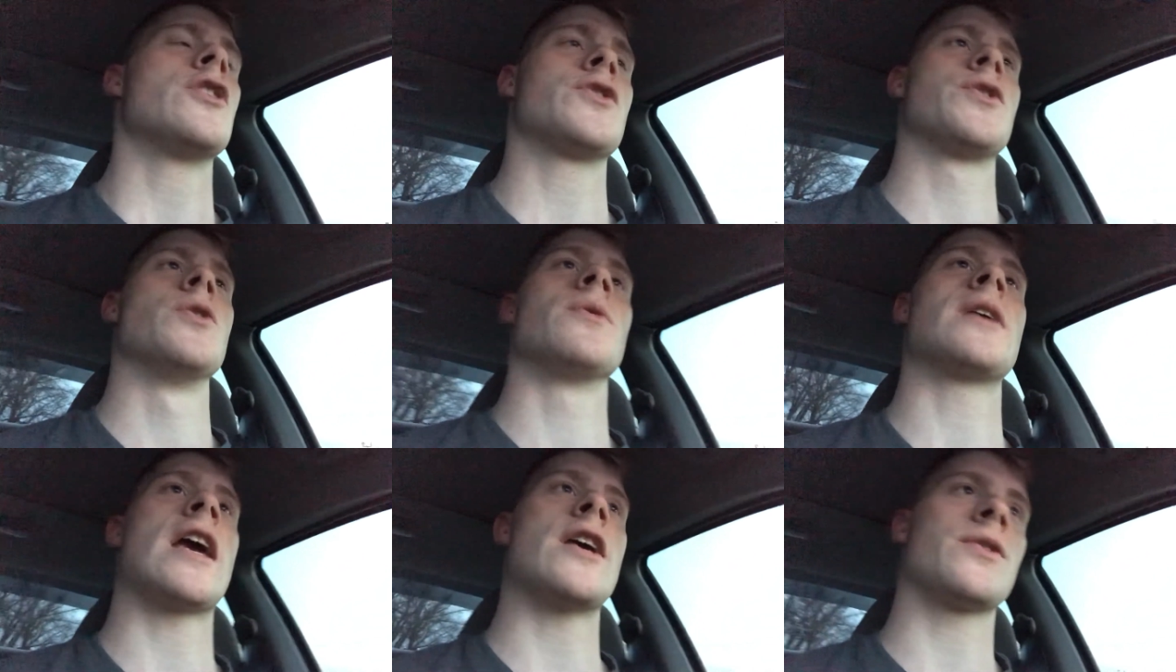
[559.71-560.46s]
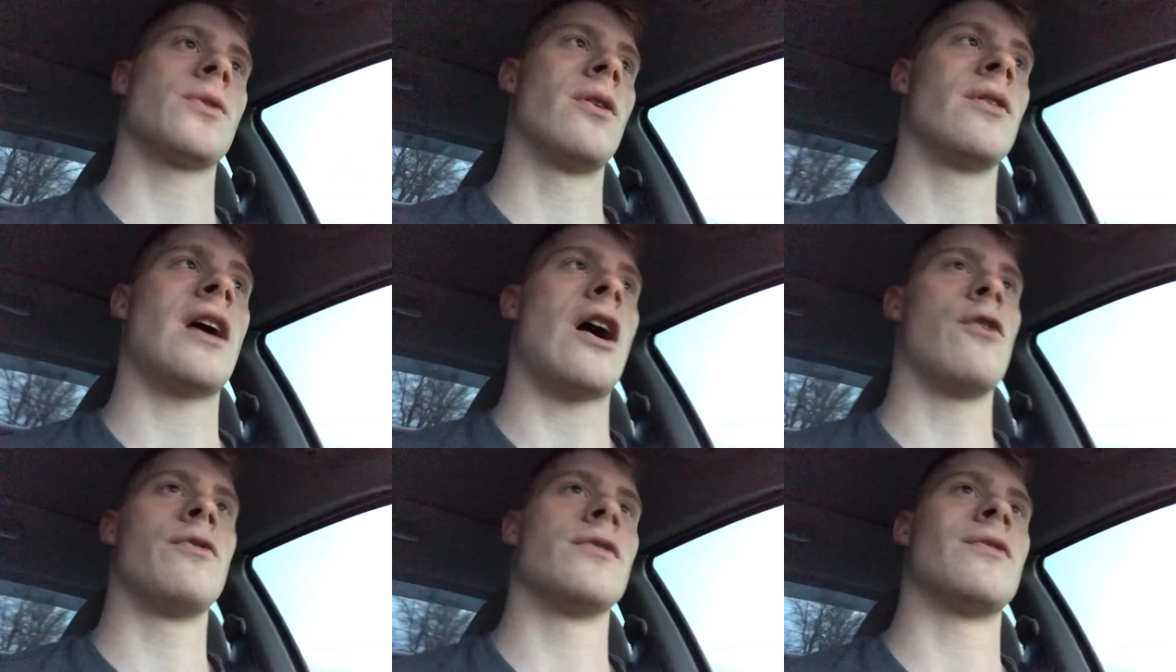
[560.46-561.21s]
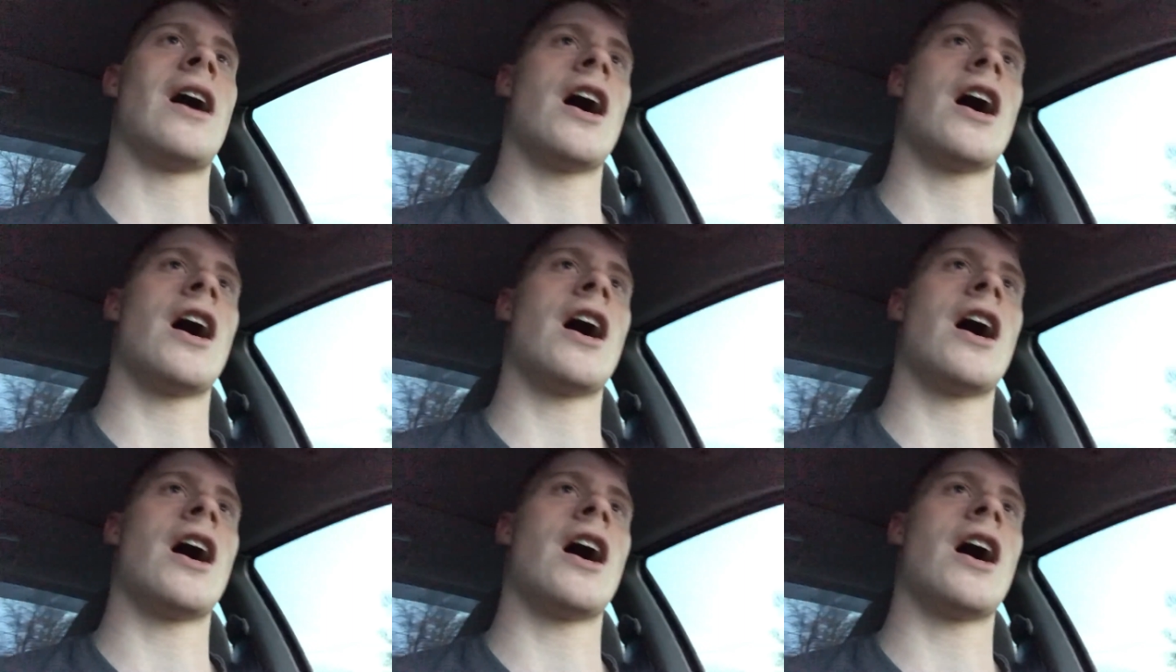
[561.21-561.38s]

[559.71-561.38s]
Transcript: suitcase off of